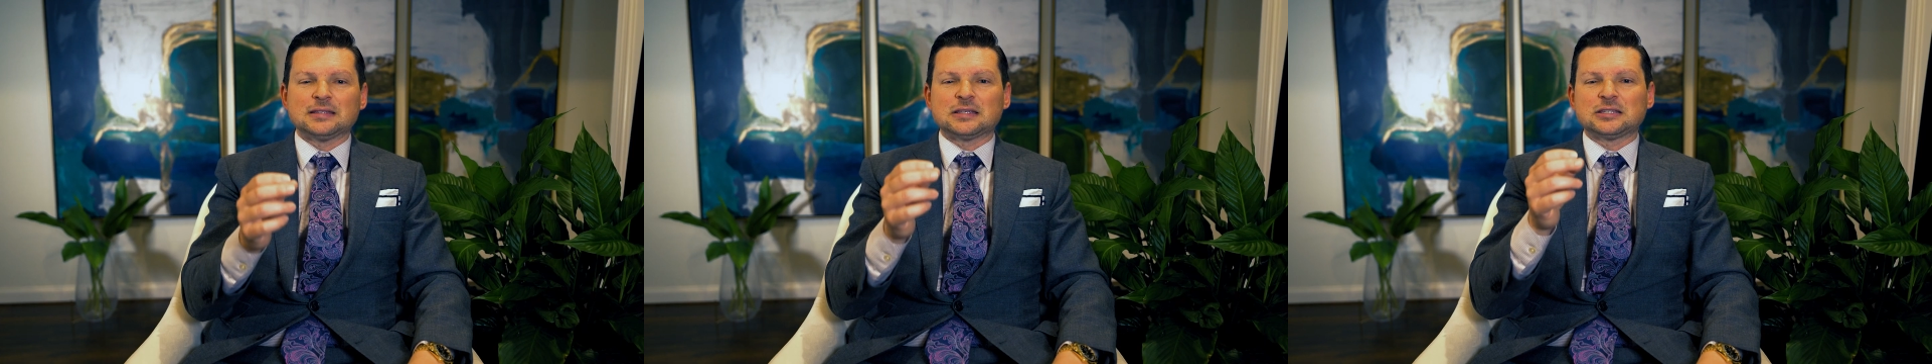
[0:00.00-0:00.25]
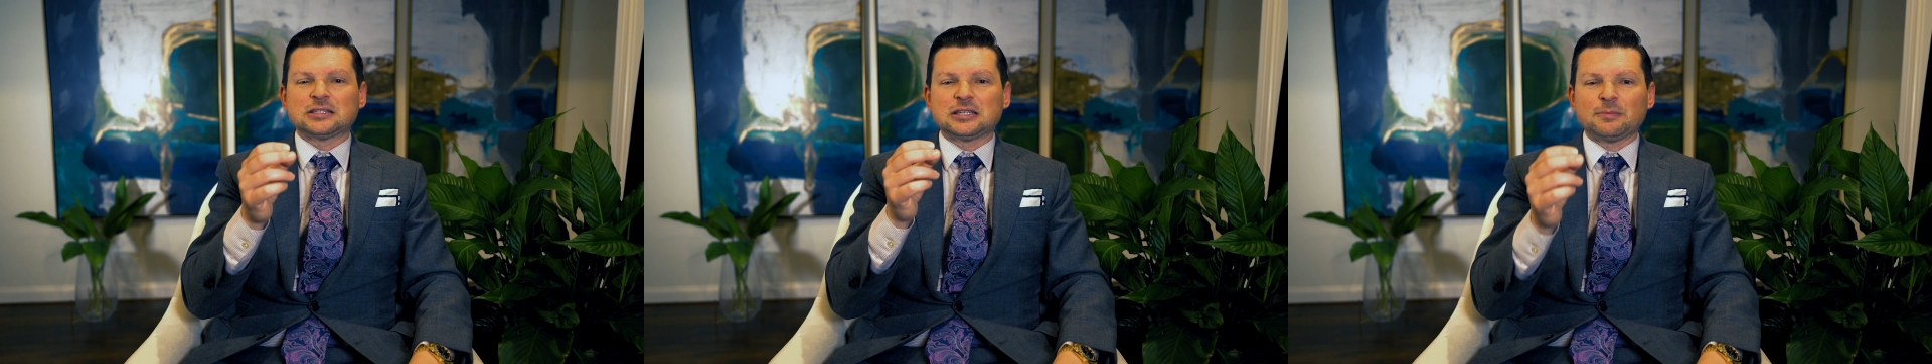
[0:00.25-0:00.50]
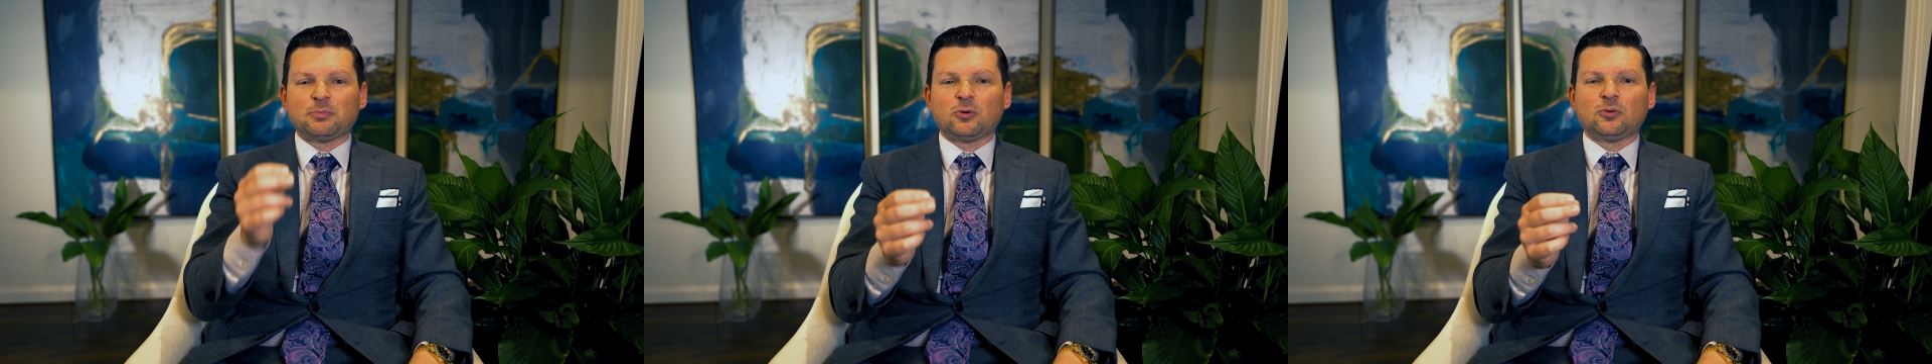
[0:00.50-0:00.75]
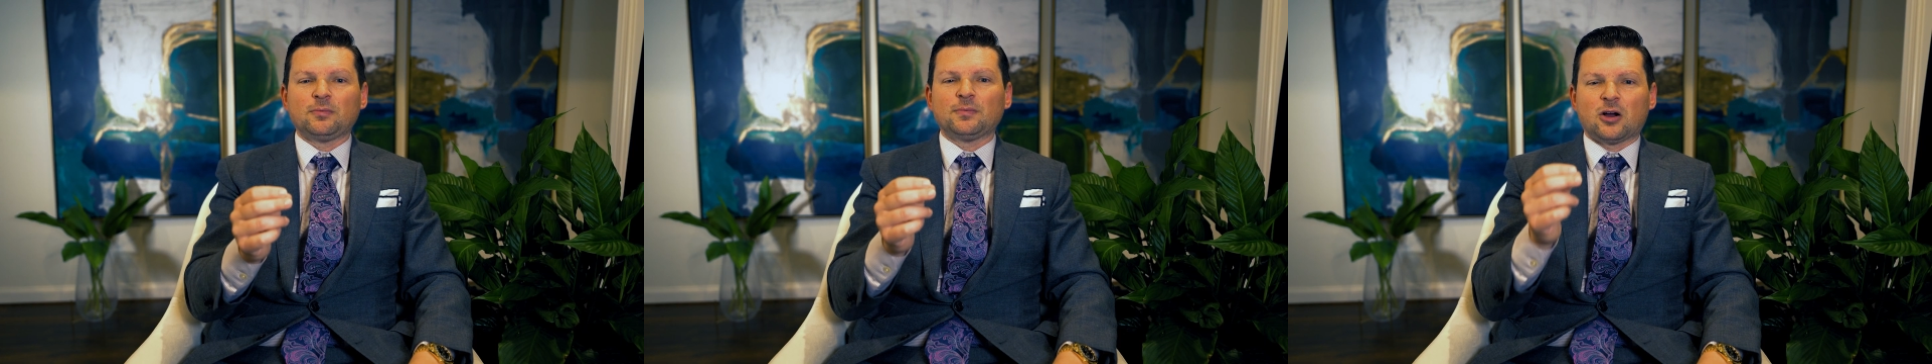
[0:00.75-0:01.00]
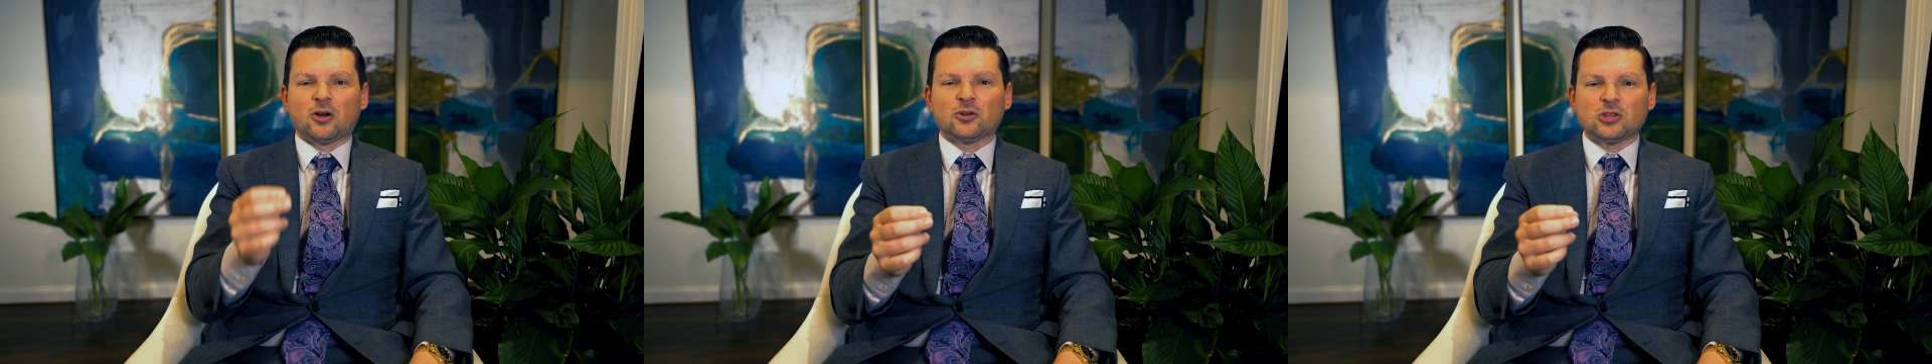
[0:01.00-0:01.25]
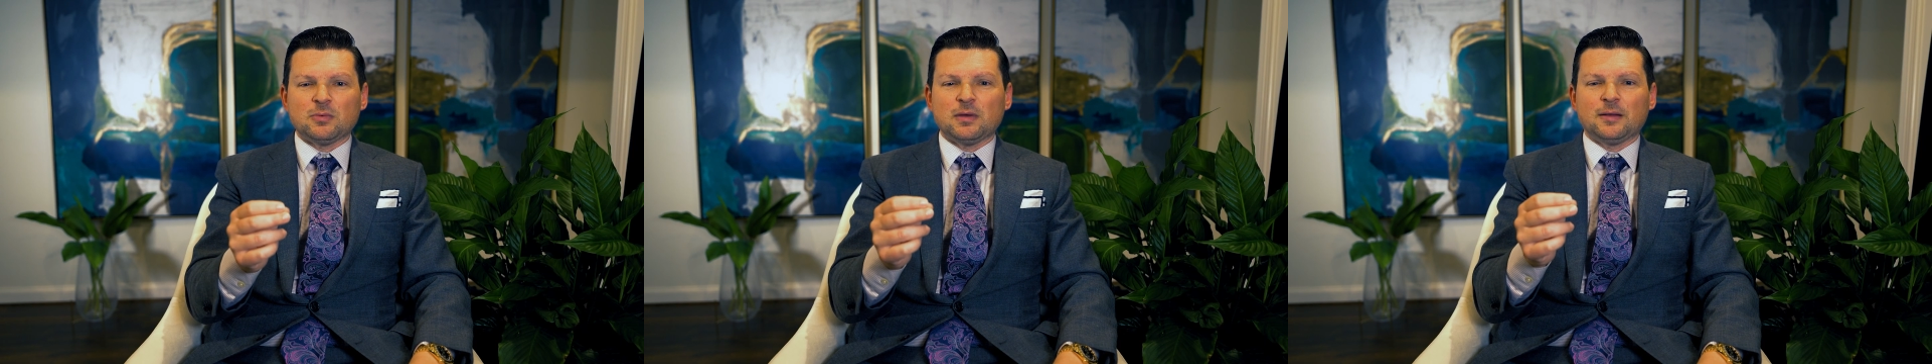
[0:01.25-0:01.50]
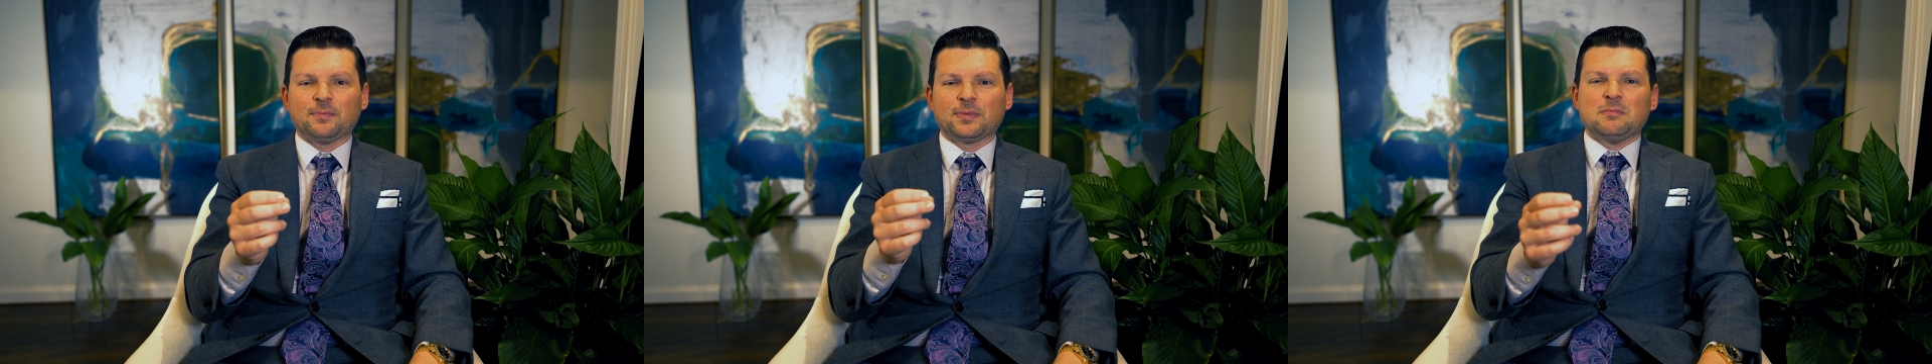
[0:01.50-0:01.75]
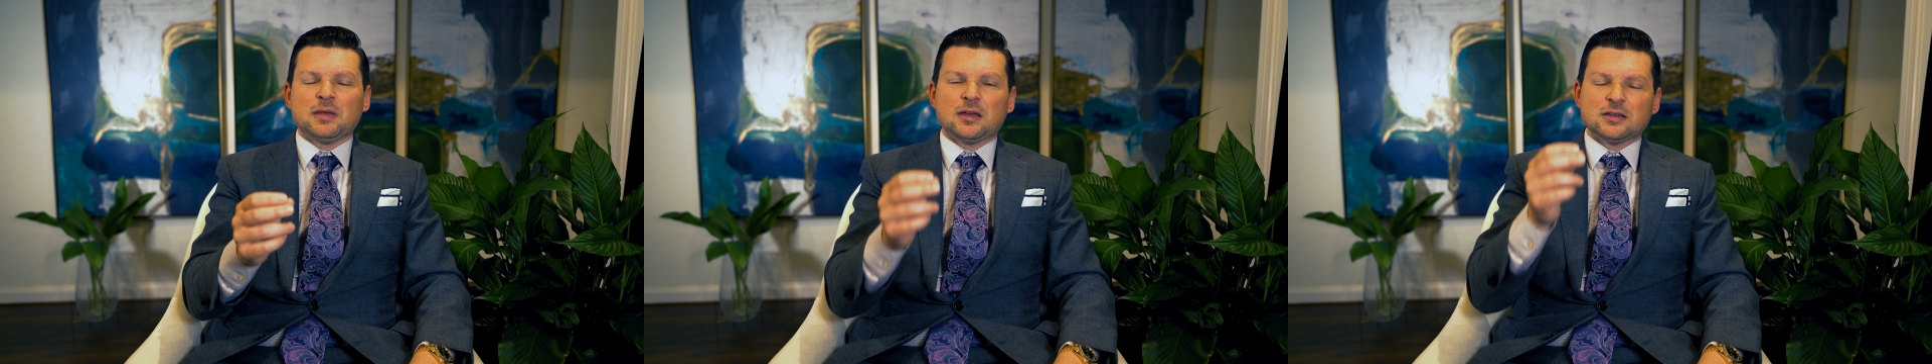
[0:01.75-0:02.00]
it's a simple argument
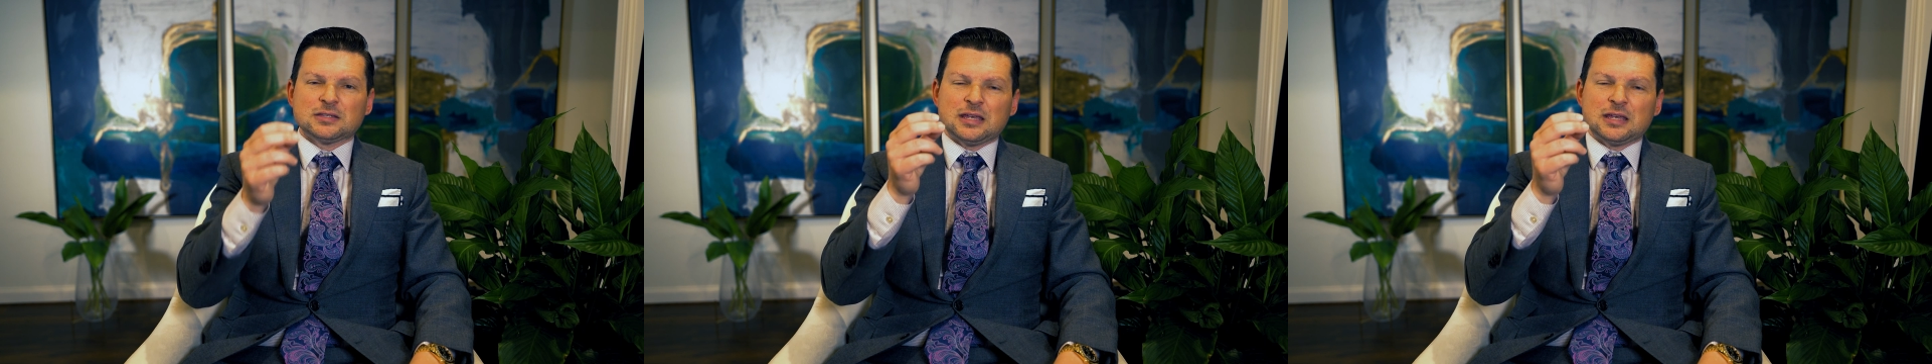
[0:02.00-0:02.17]
because